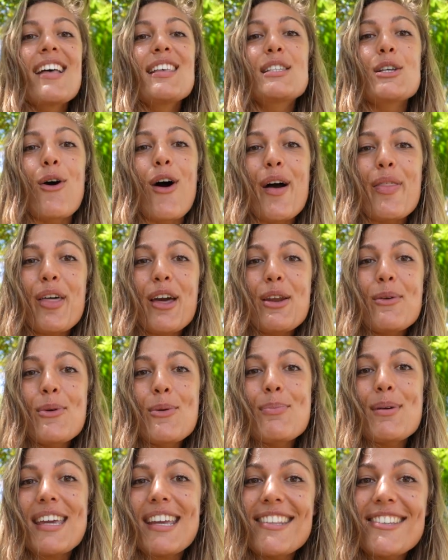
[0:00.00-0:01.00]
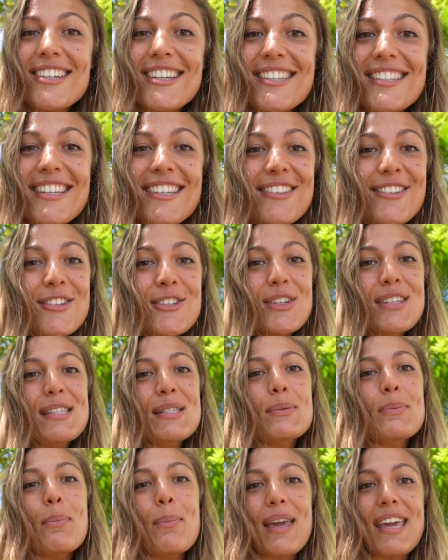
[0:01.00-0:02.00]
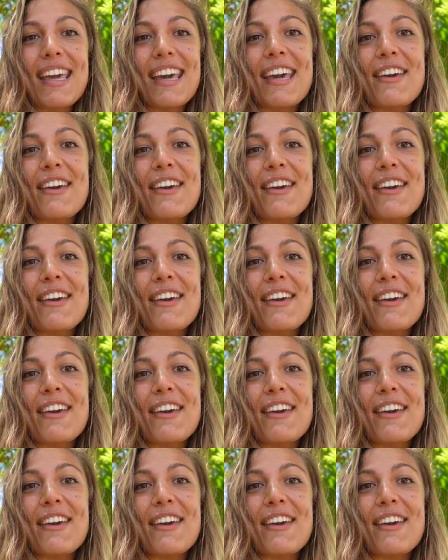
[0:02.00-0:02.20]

So I thought it would be interesting to just make